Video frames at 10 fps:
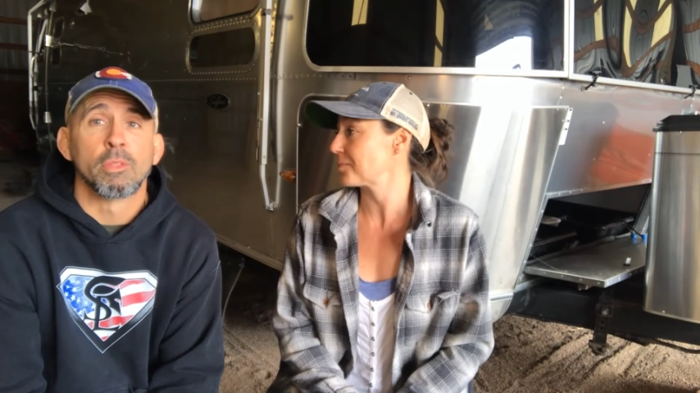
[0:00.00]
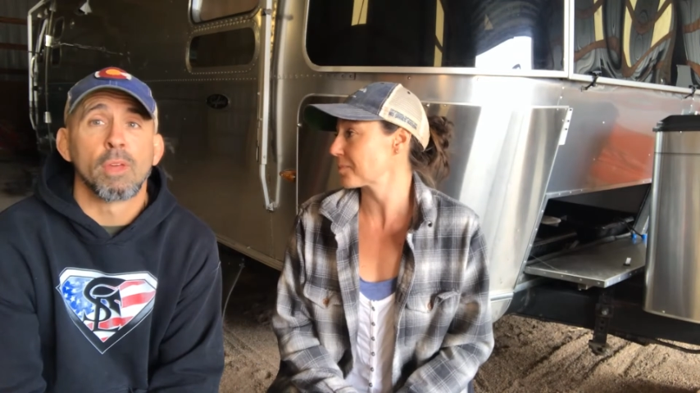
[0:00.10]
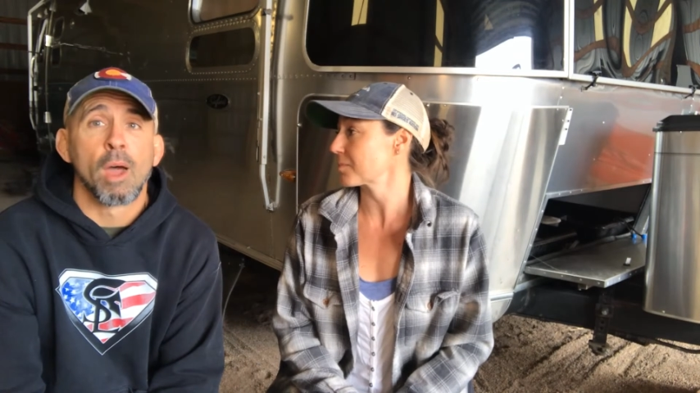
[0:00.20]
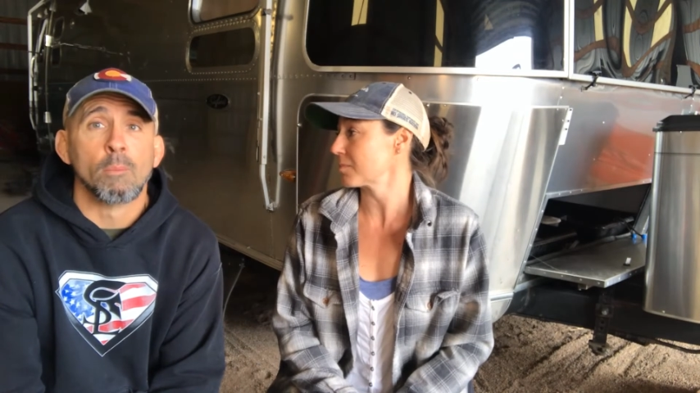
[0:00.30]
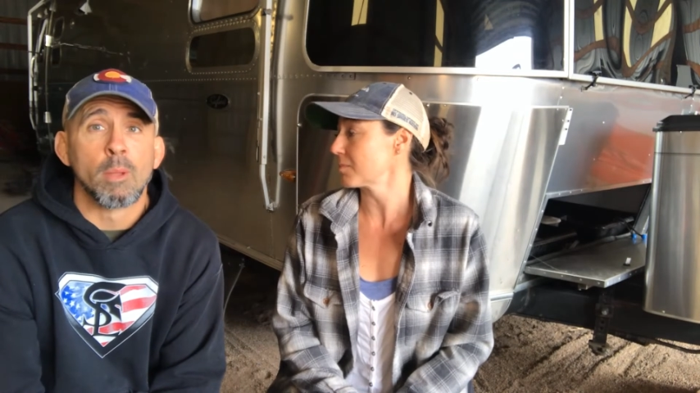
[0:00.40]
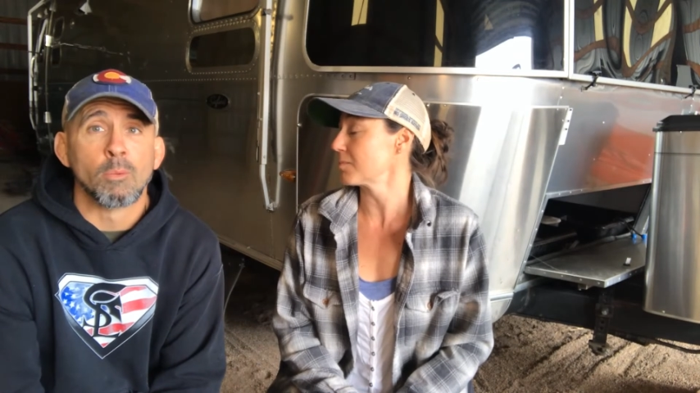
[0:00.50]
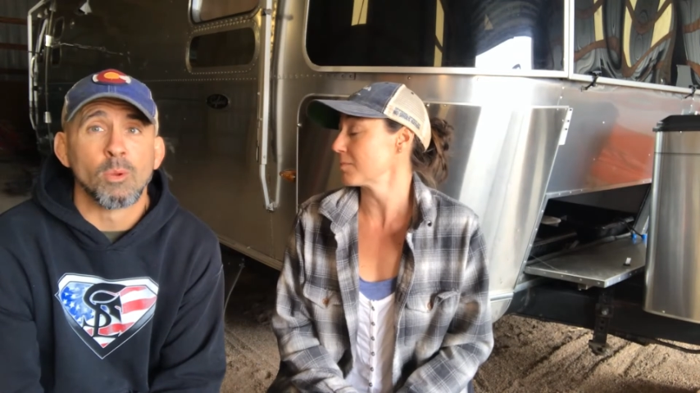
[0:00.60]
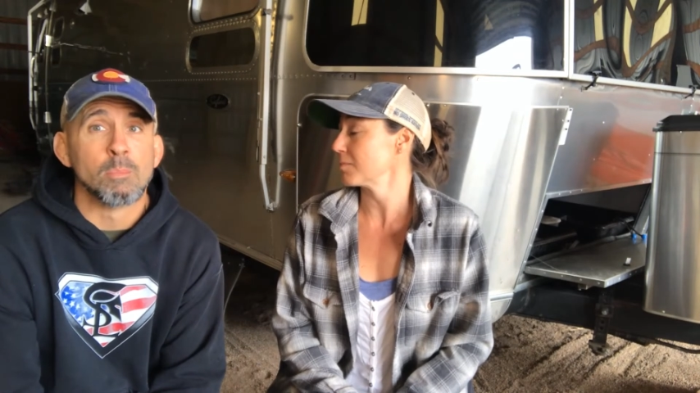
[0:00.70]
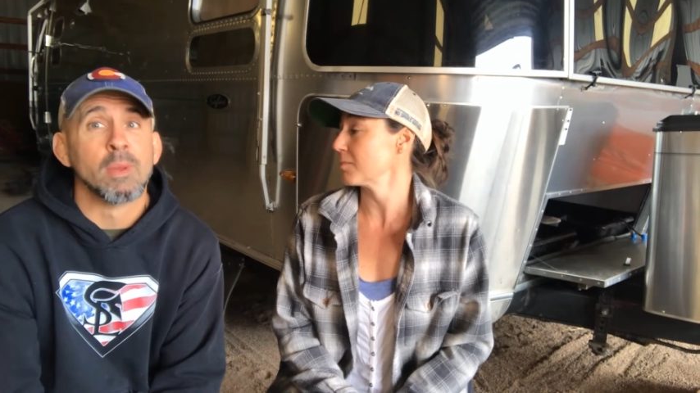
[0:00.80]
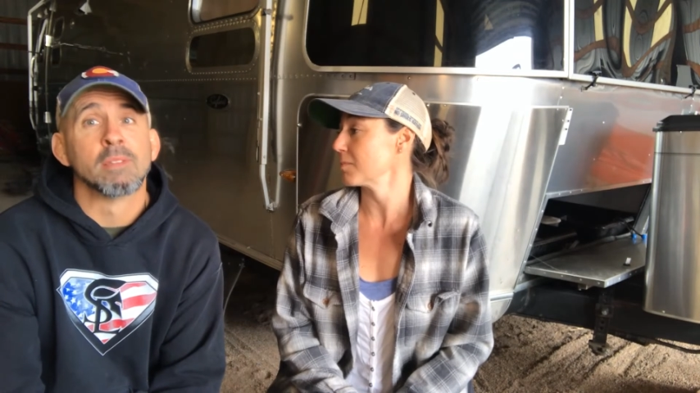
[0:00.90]
thought maybe
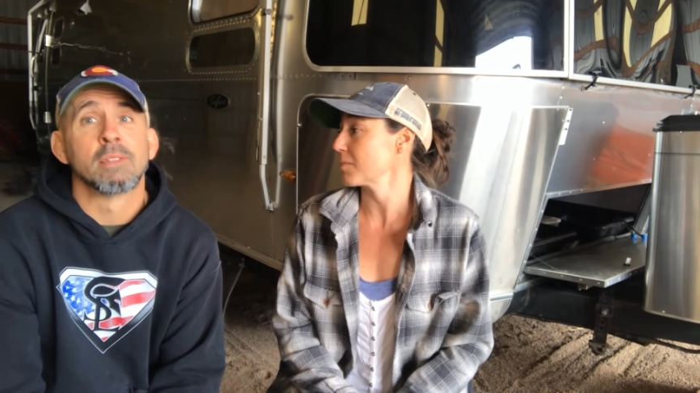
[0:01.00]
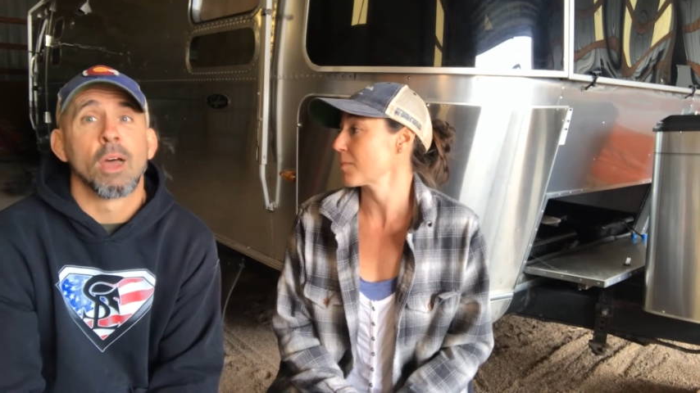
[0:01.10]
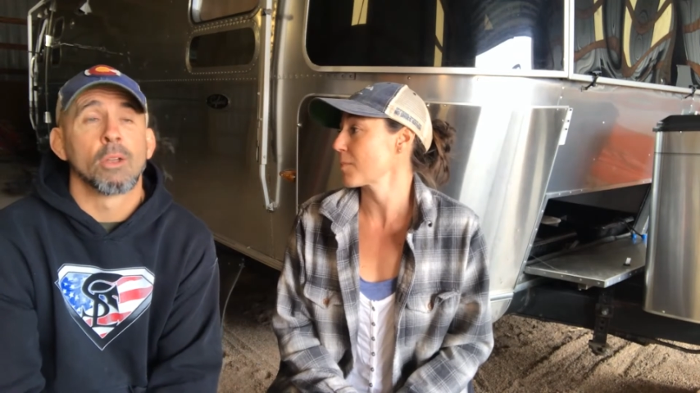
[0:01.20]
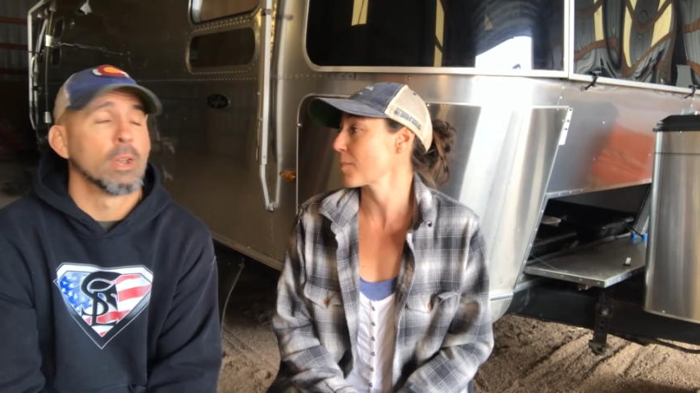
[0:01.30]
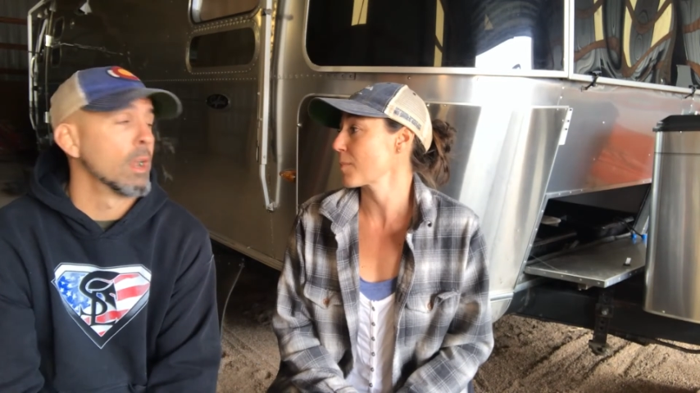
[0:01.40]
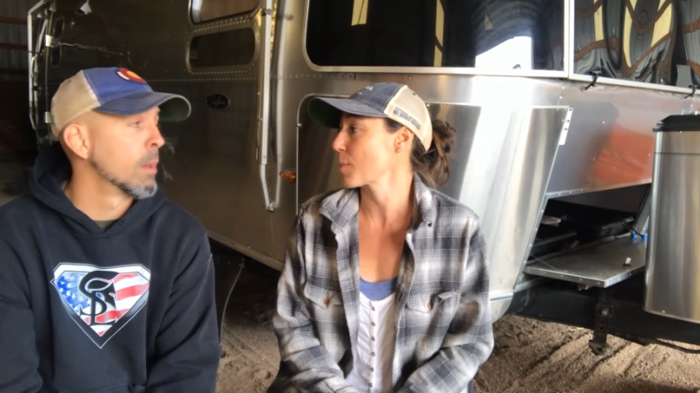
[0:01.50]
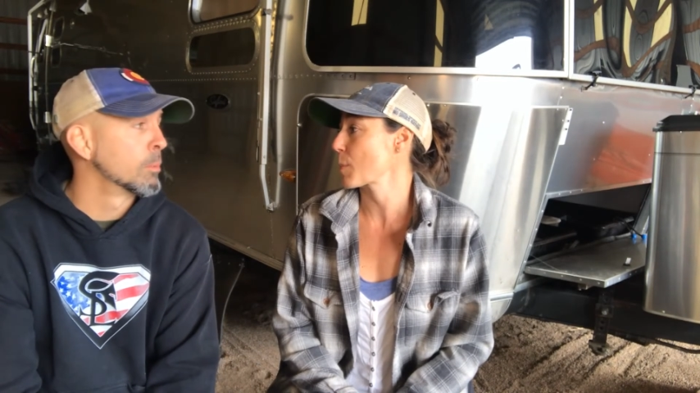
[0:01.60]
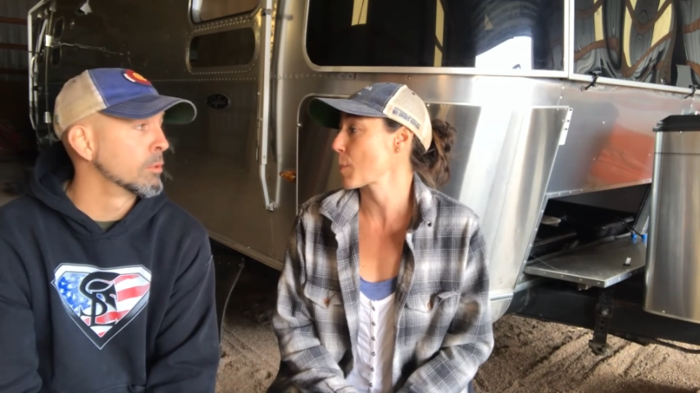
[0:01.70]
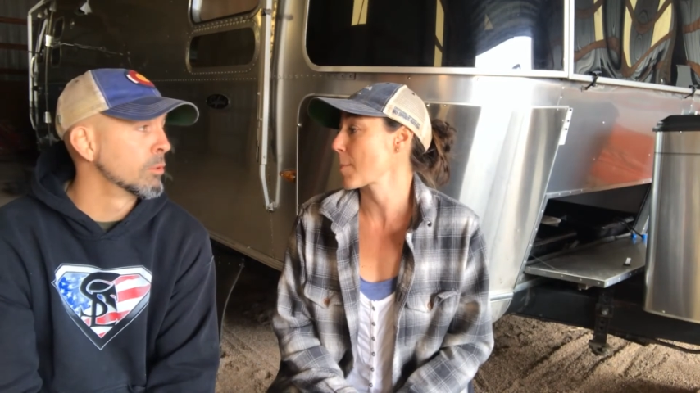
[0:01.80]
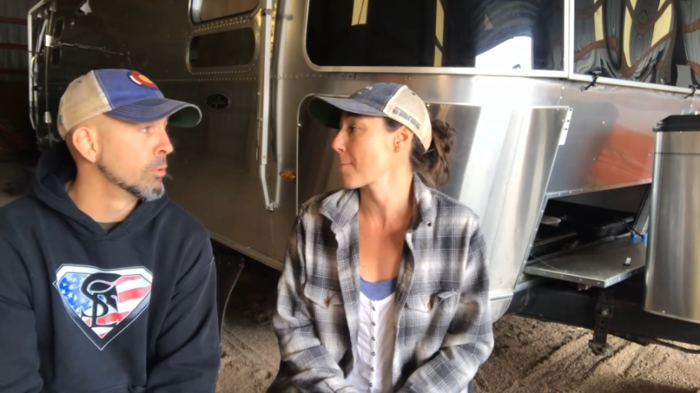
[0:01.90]
we missed out on an
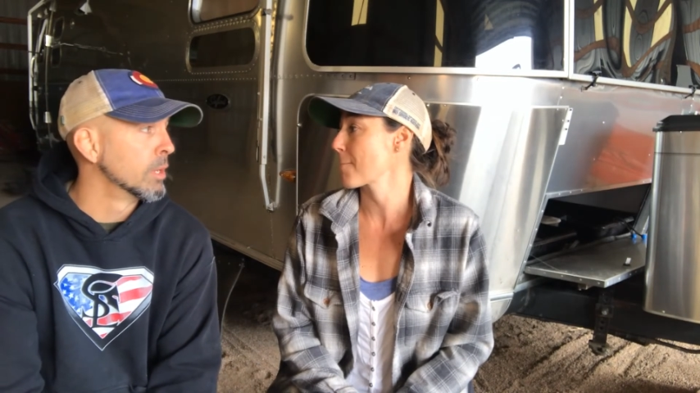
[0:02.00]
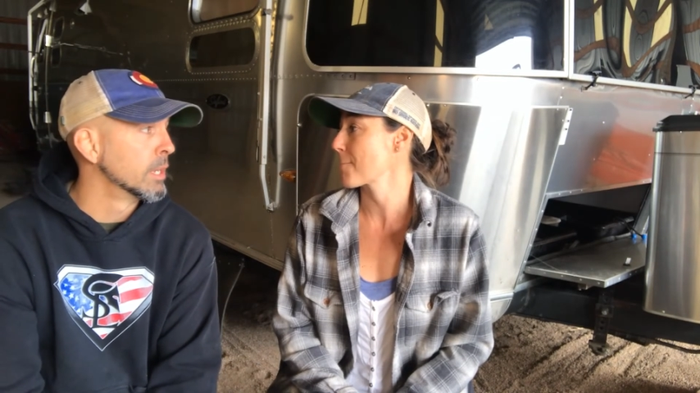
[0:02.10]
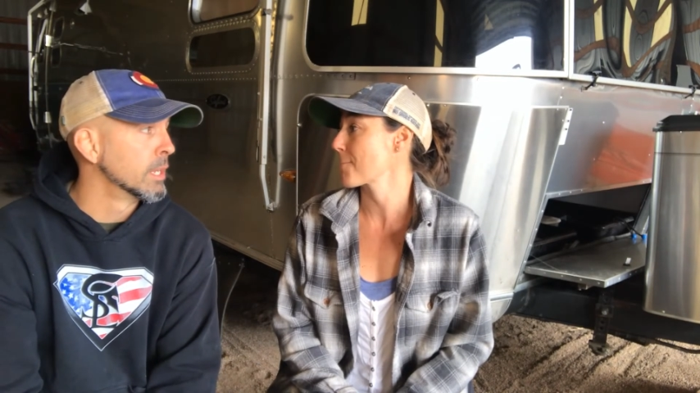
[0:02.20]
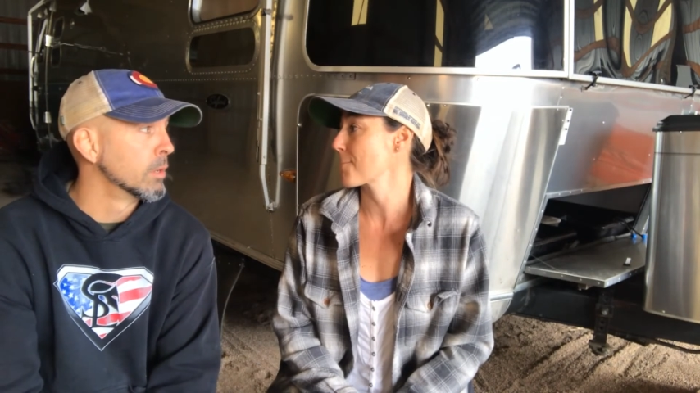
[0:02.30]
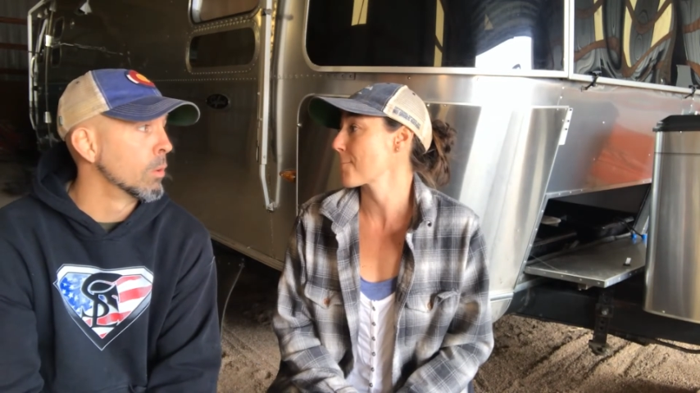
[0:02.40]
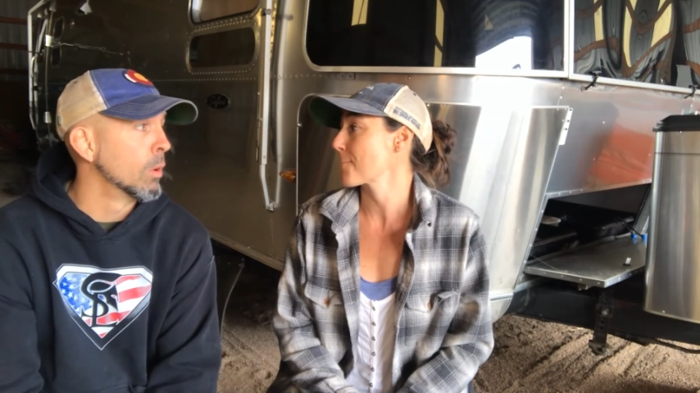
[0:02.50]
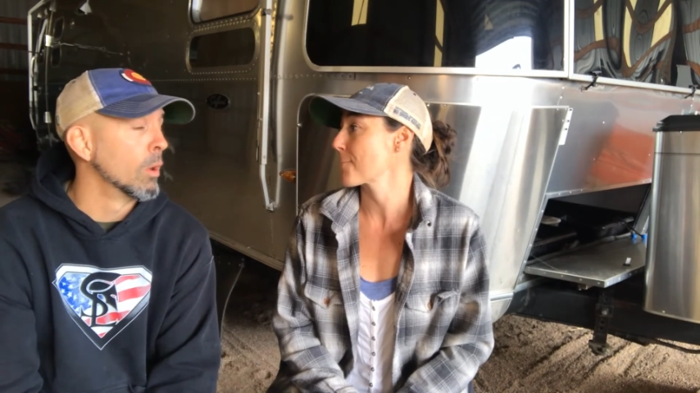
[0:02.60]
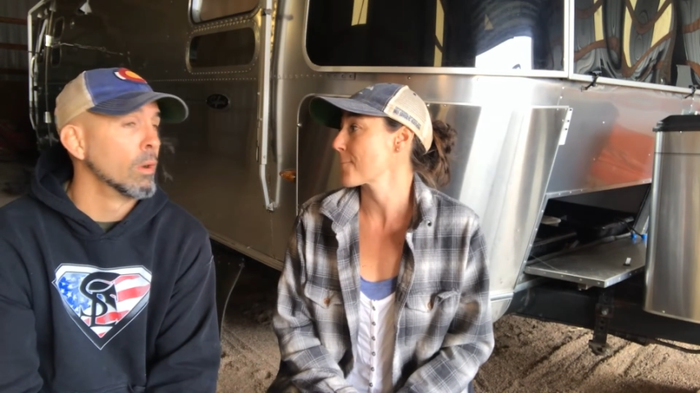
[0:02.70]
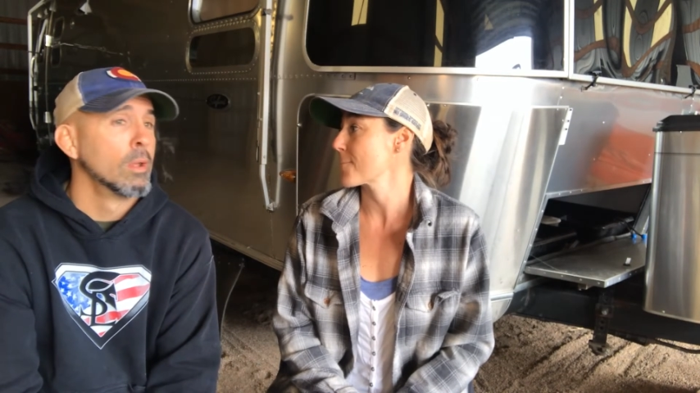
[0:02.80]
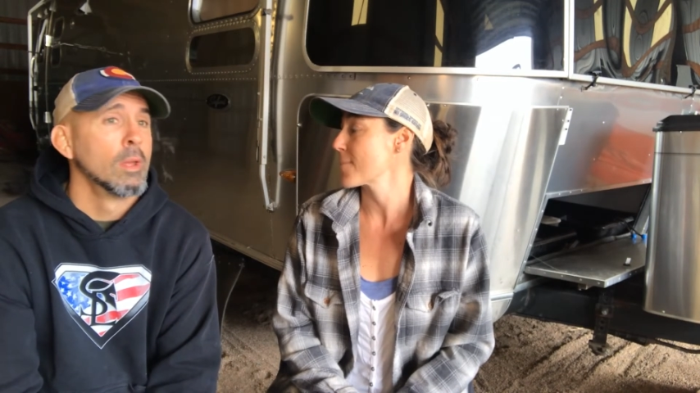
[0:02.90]
opportunity,
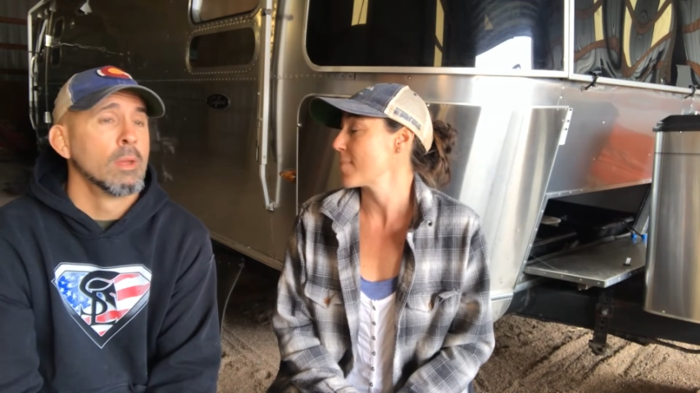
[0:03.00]
or,